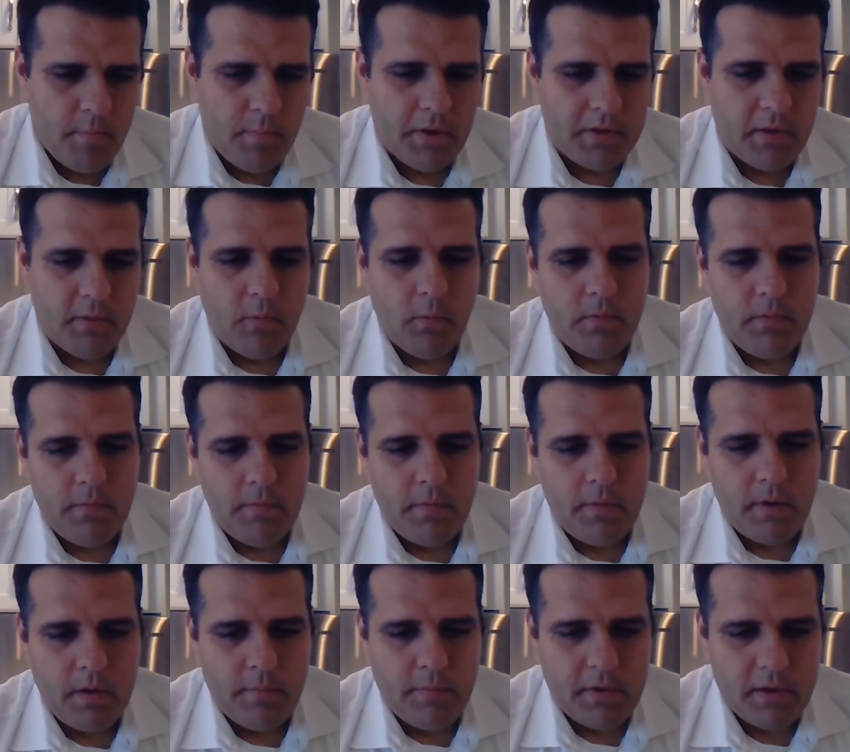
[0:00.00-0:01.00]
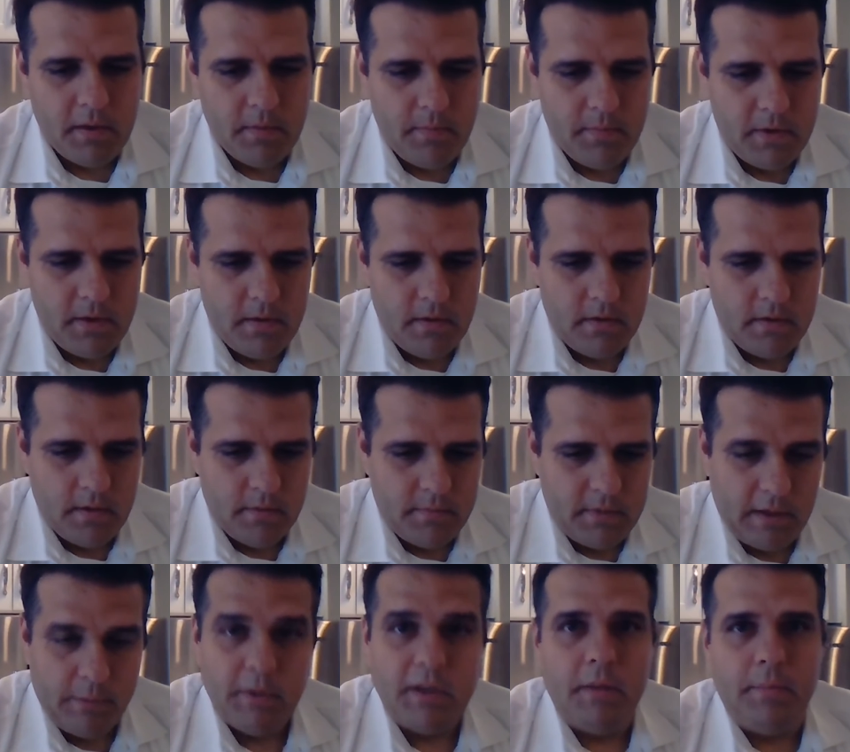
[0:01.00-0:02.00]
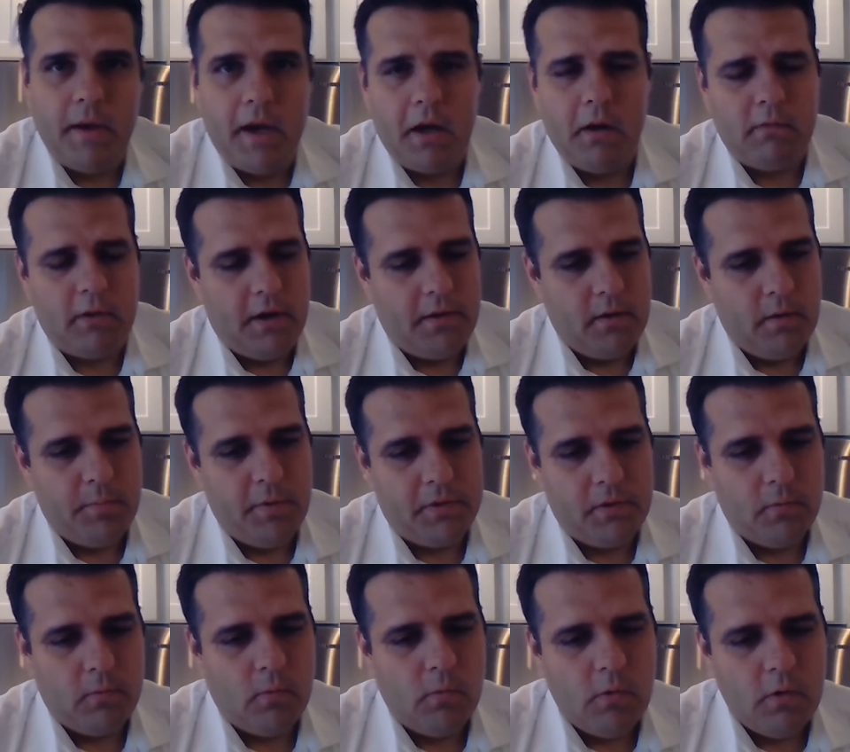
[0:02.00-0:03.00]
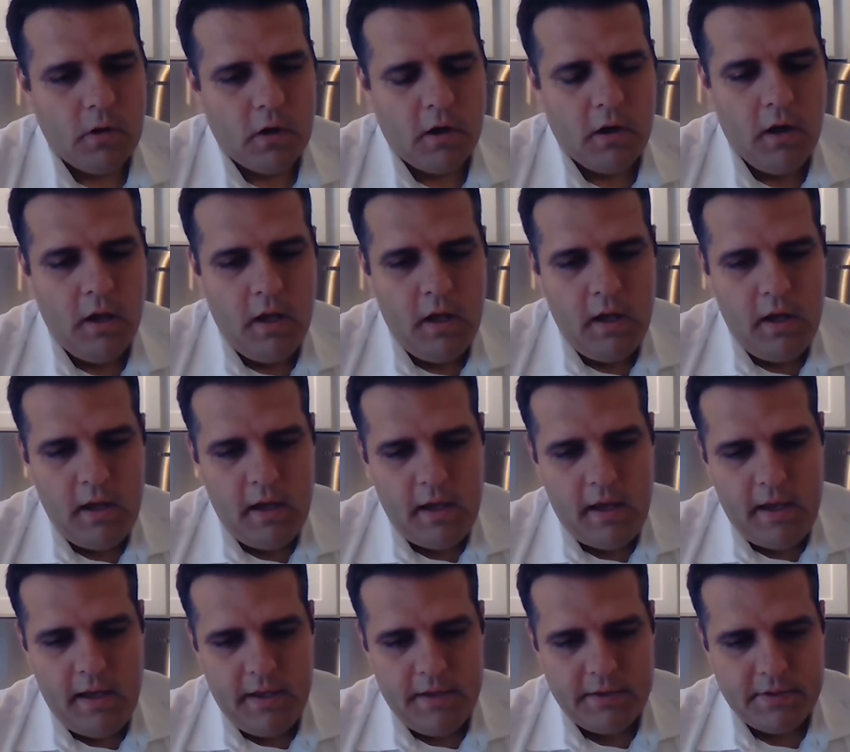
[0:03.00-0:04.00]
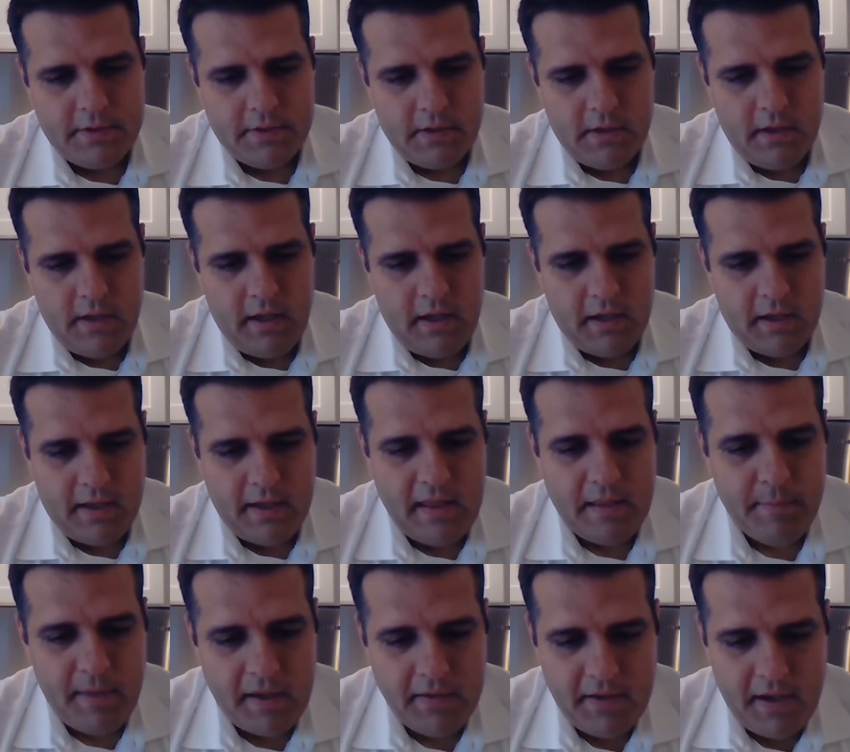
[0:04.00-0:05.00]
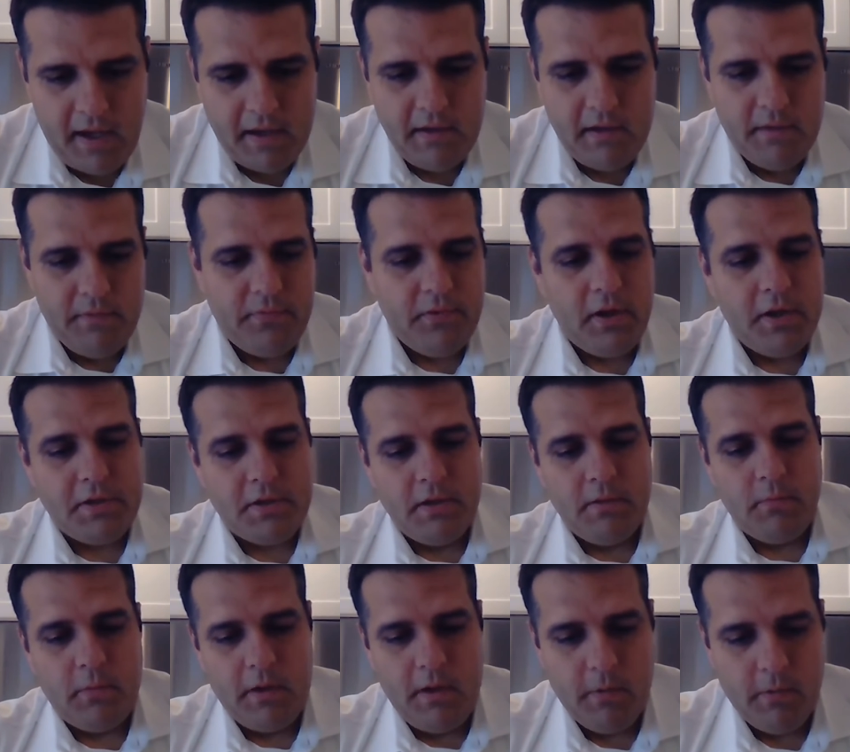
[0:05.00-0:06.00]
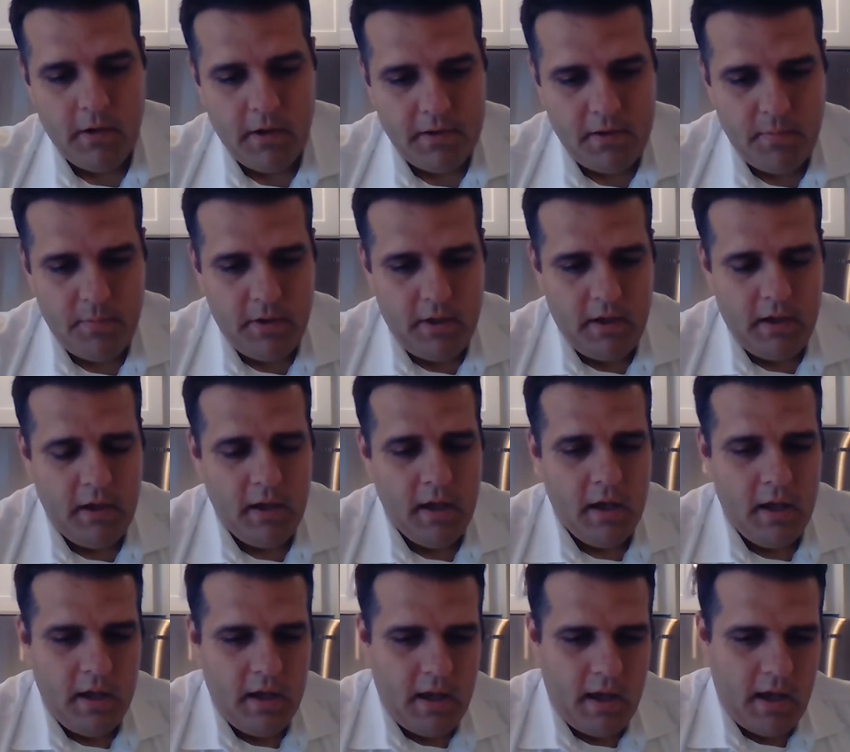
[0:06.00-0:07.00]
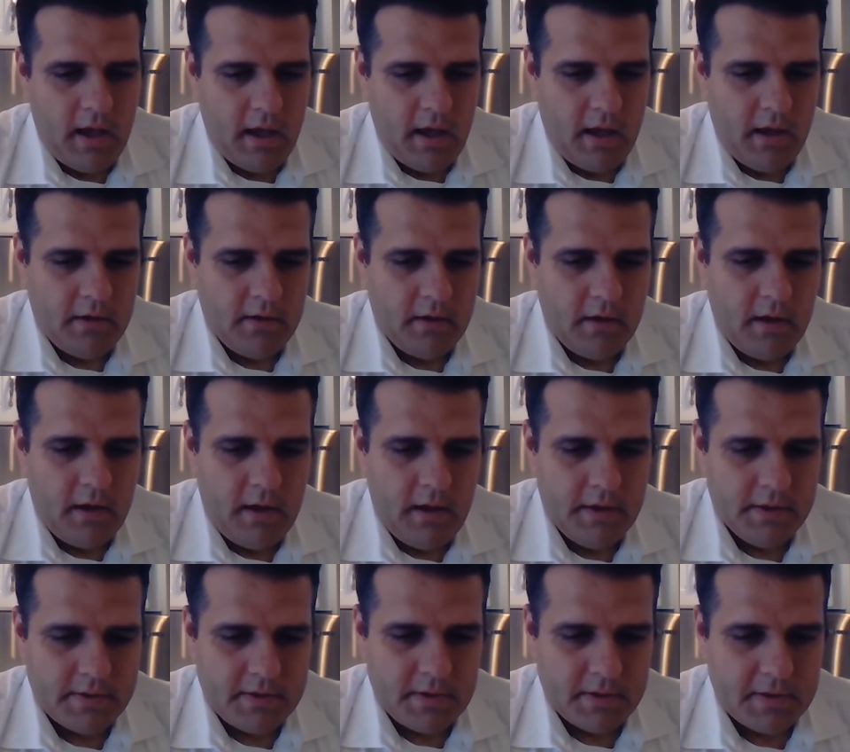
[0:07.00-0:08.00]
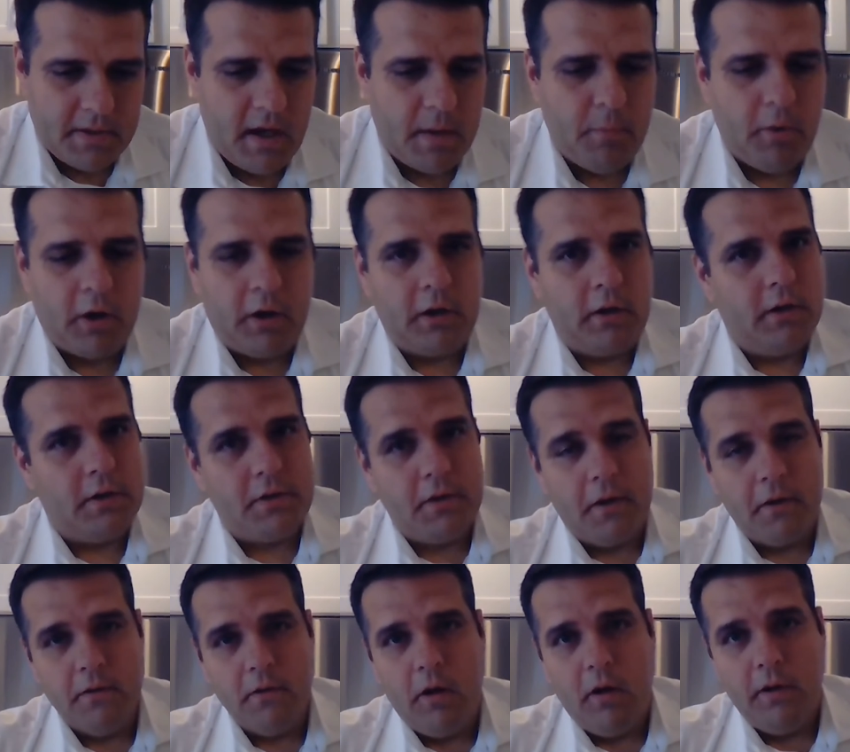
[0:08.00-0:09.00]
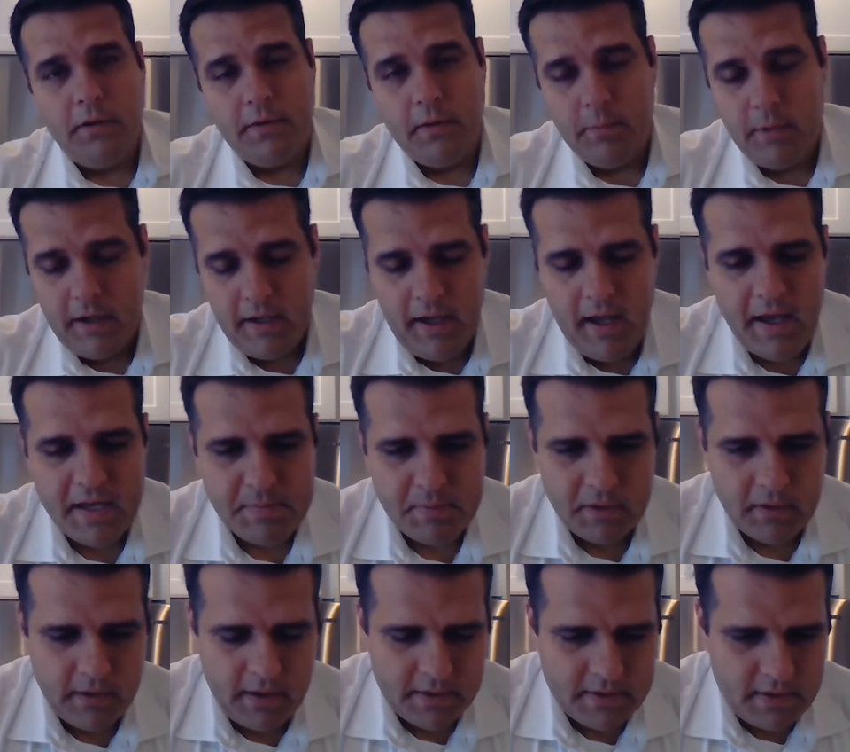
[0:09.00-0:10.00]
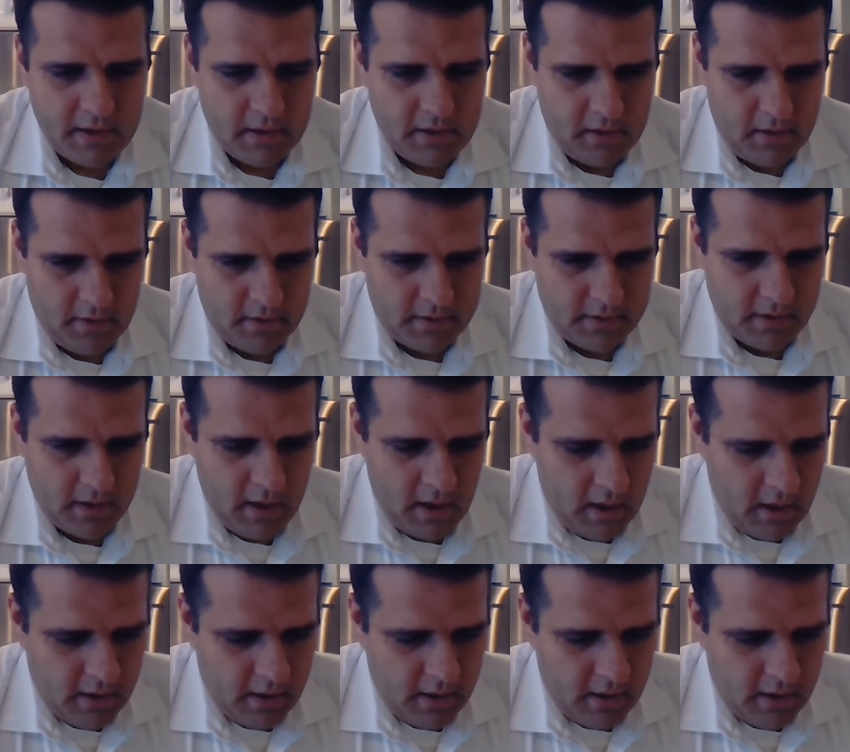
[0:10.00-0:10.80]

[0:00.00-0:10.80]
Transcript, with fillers: but the but the, the they win the battle rather. But the war is can they maintain the inflation where they want it to be, and is the stock market going to chug along the way it has been the last ten years?